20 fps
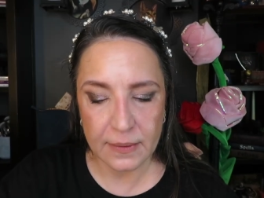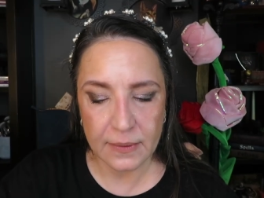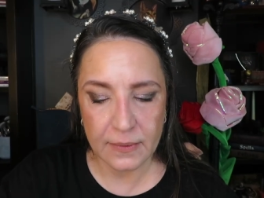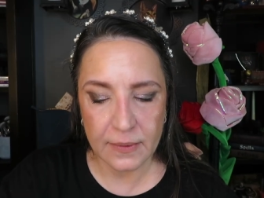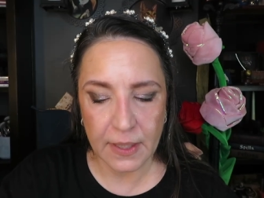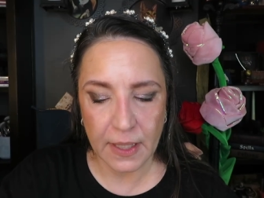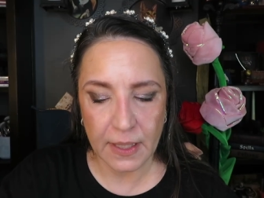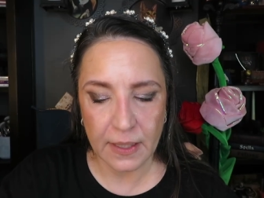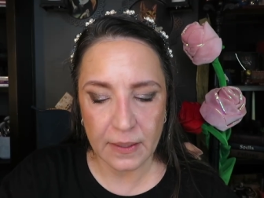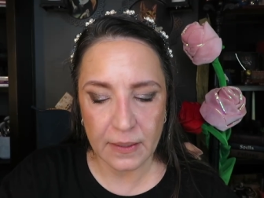
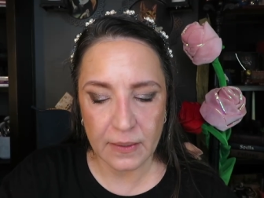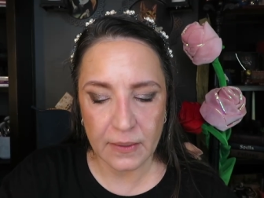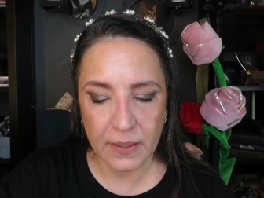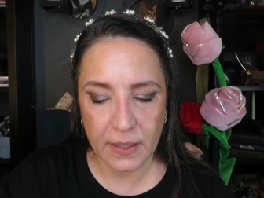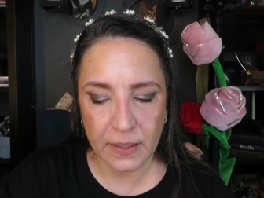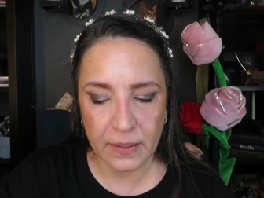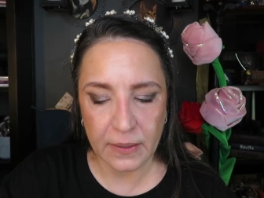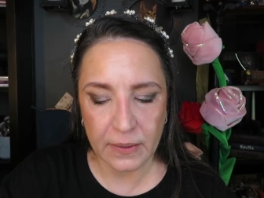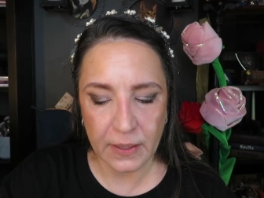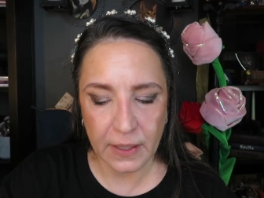Okay,
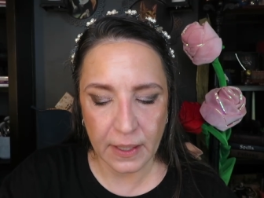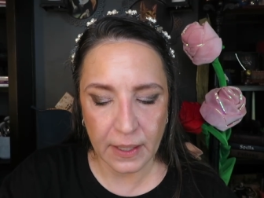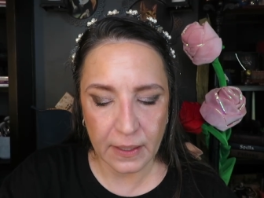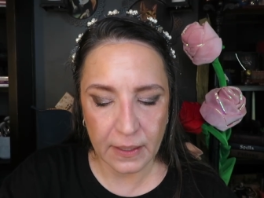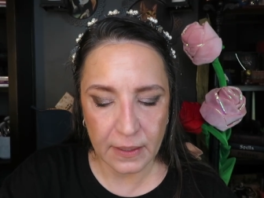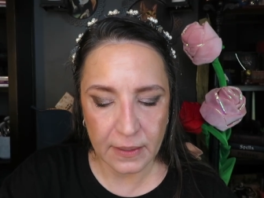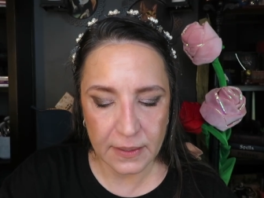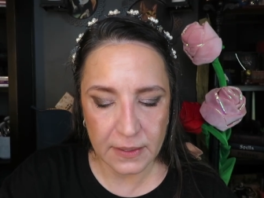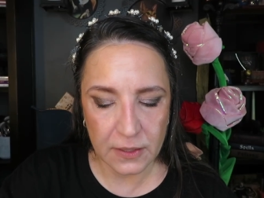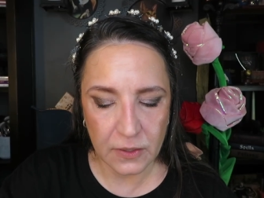okay, okay.
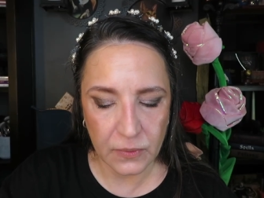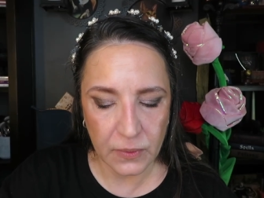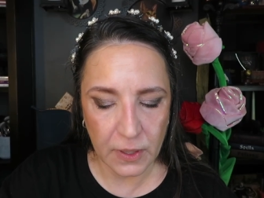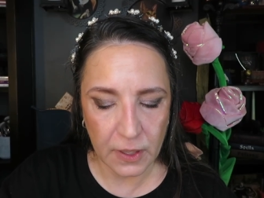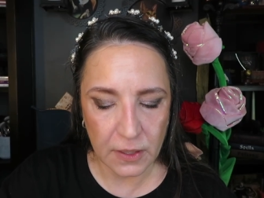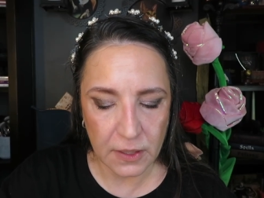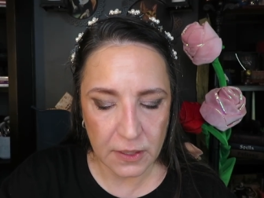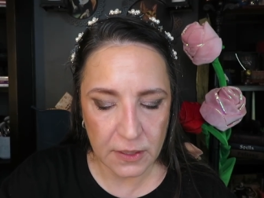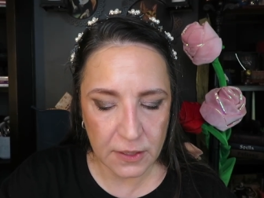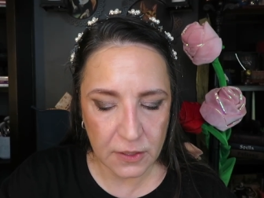What's going
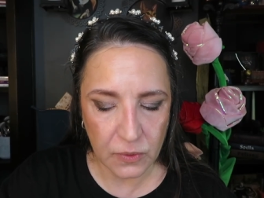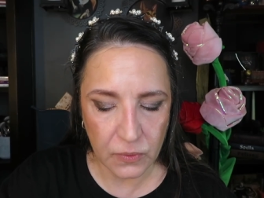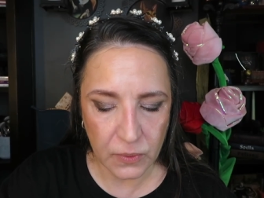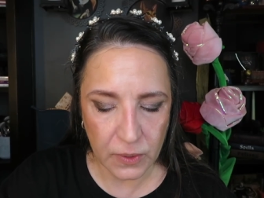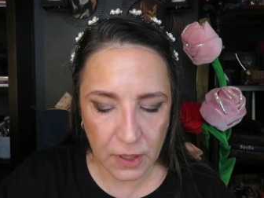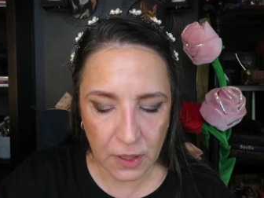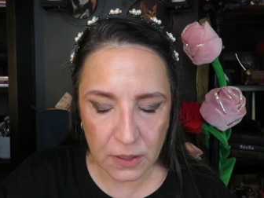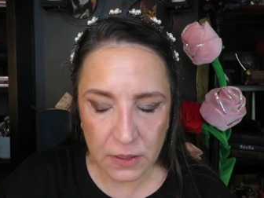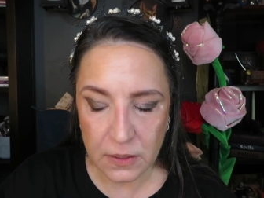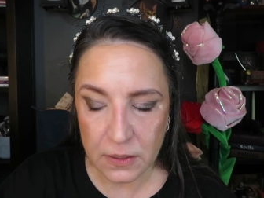on? What's
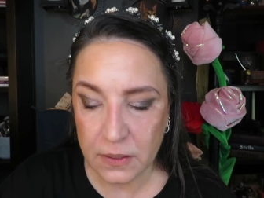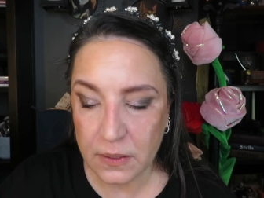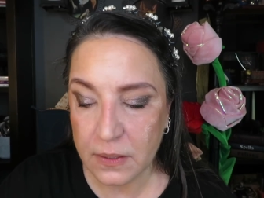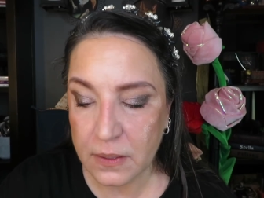going on?